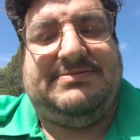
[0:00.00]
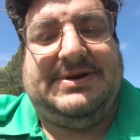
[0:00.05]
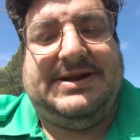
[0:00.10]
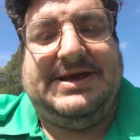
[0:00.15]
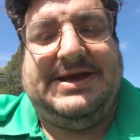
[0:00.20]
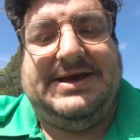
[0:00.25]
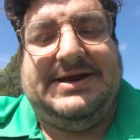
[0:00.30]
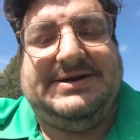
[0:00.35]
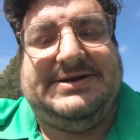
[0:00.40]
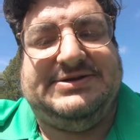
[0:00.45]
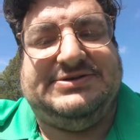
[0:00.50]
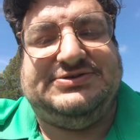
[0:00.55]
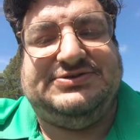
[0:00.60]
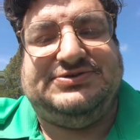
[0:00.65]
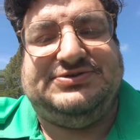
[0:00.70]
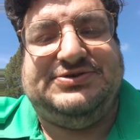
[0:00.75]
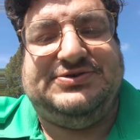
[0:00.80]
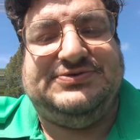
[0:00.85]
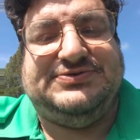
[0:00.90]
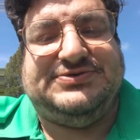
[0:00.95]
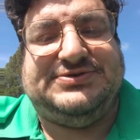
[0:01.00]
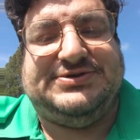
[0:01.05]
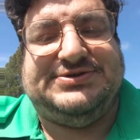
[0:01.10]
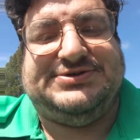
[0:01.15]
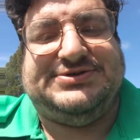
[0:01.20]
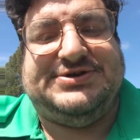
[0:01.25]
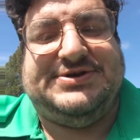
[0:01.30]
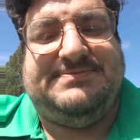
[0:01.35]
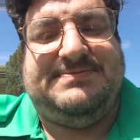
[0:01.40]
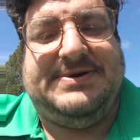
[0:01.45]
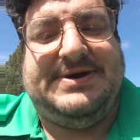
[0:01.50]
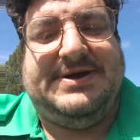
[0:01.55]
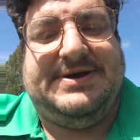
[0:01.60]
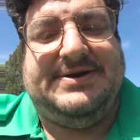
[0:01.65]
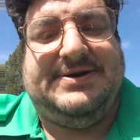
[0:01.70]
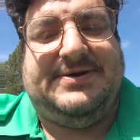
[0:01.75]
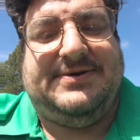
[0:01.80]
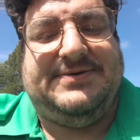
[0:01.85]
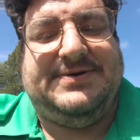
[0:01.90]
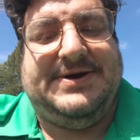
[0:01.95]
plan, because it's useless to
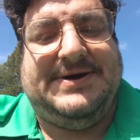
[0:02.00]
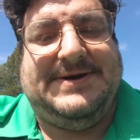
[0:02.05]
depend on